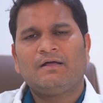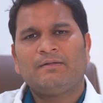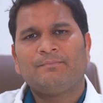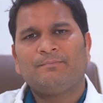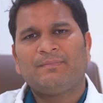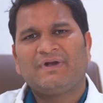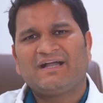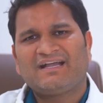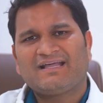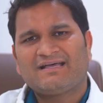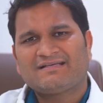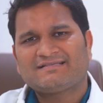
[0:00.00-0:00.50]

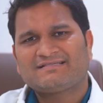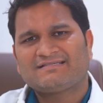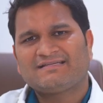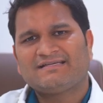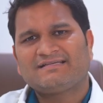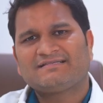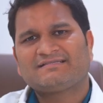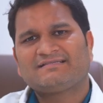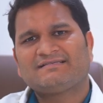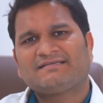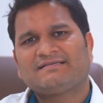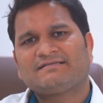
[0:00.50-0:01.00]

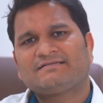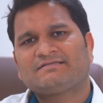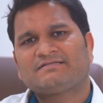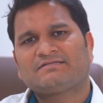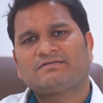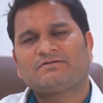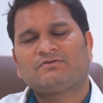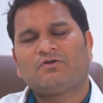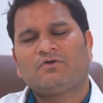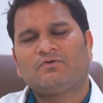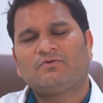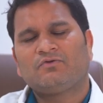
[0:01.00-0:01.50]

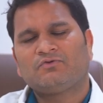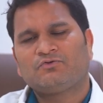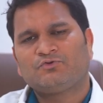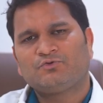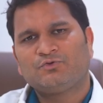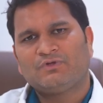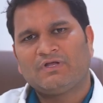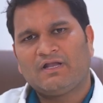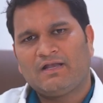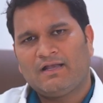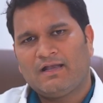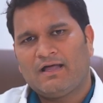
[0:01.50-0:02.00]
metastasis
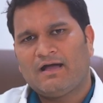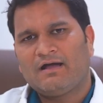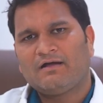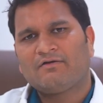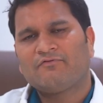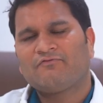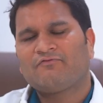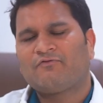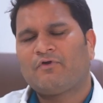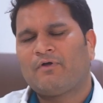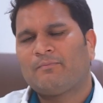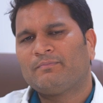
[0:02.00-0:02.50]
to the
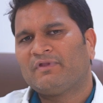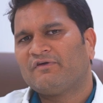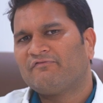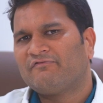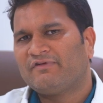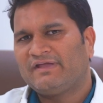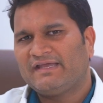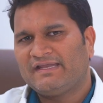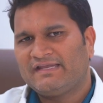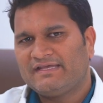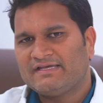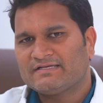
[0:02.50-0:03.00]
lung from the
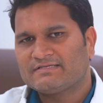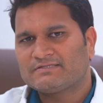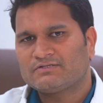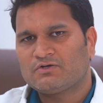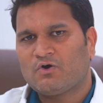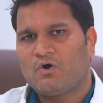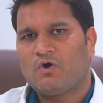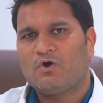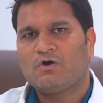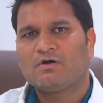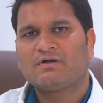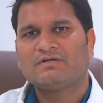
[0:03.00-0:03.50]
various
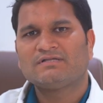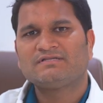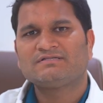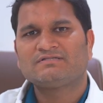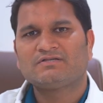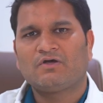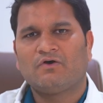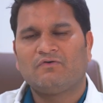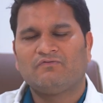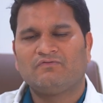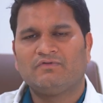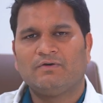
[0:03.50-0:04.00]

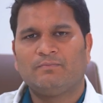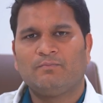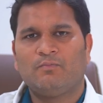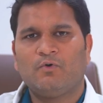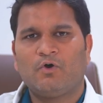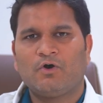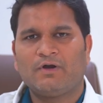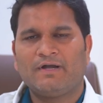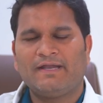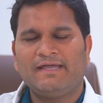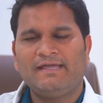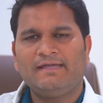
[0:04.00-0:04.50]
organs of the
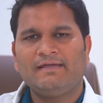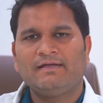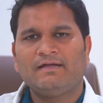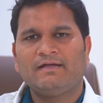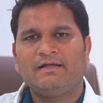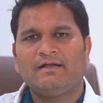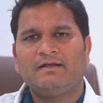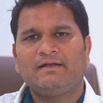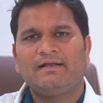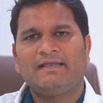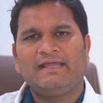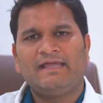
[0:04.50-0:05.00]
body,
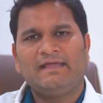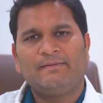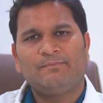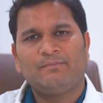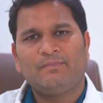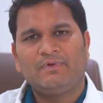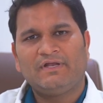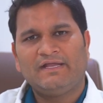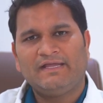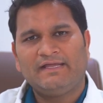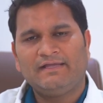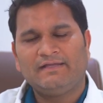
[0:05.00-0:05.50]

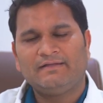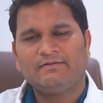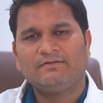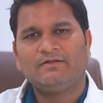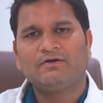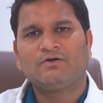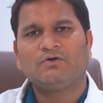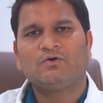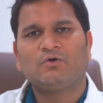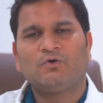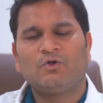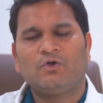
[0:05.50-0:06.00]
namely
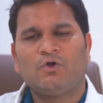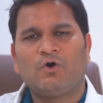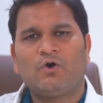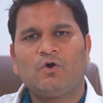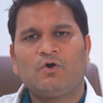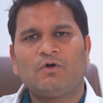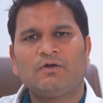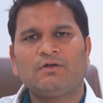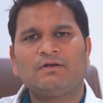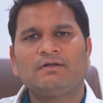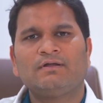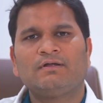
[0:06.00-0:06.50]
the
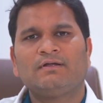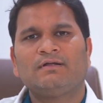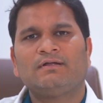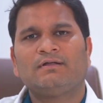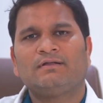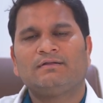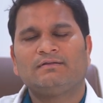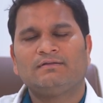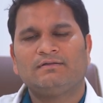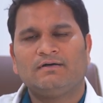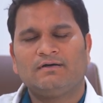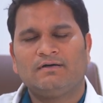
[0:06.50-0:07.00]
colon,
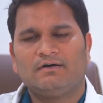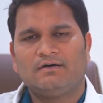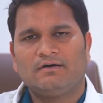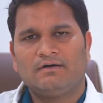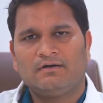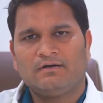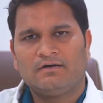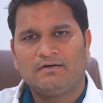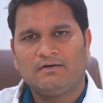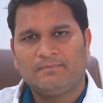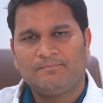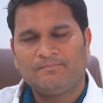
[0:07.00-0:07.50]

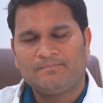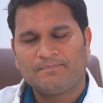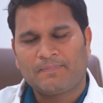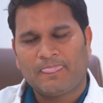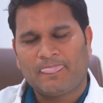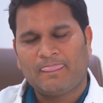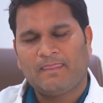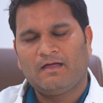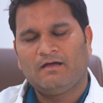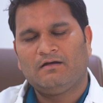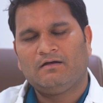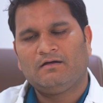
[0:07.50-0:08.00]

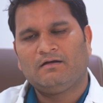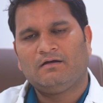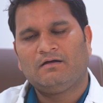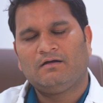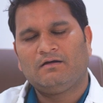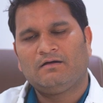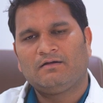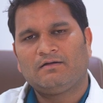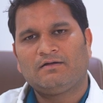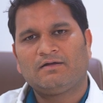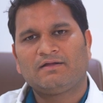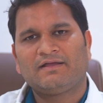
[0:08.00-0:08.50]

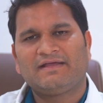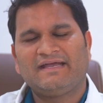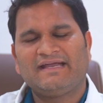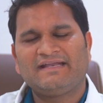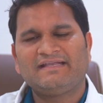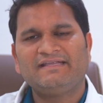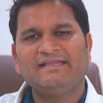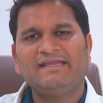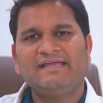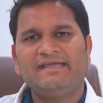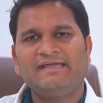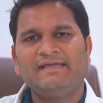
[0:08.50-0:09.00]
the
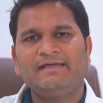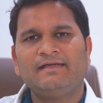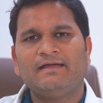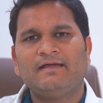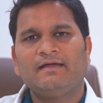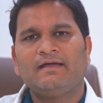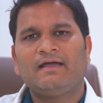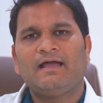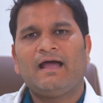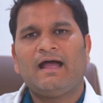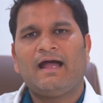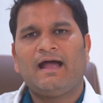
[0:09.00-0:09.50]
kidney
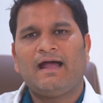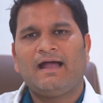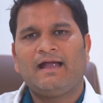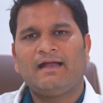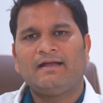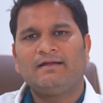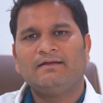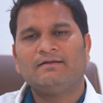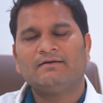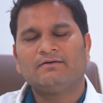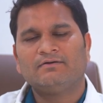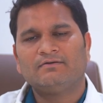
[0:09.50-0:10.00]

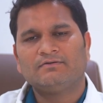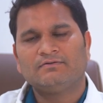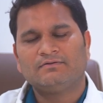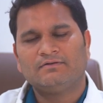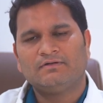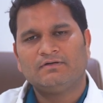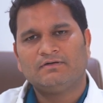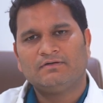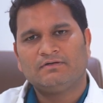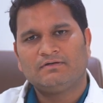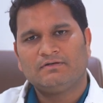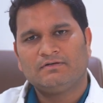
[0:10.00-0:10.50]
and
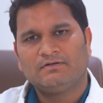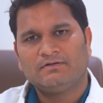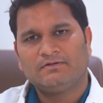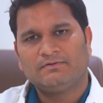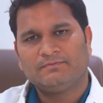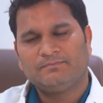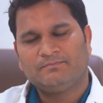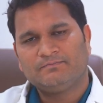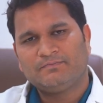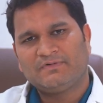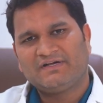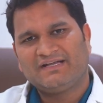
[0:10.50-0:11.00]

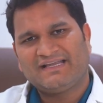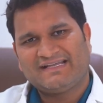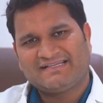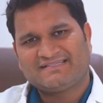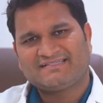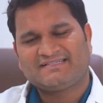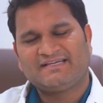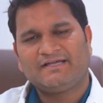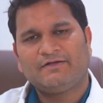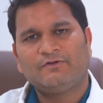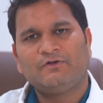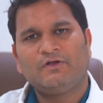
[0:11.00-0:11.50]
the
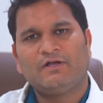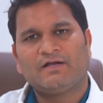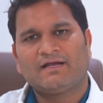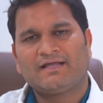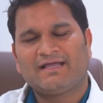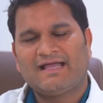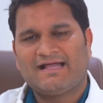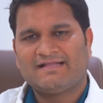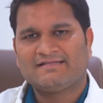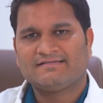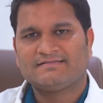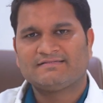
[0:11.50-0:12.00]

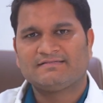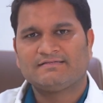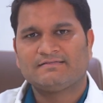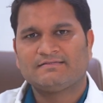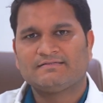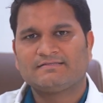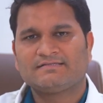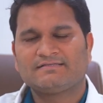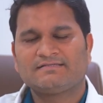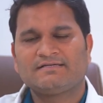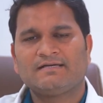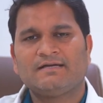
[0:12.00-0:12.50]
testicular
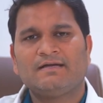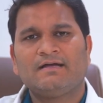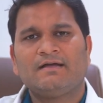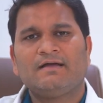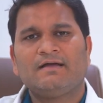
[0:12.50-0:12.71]
cancers.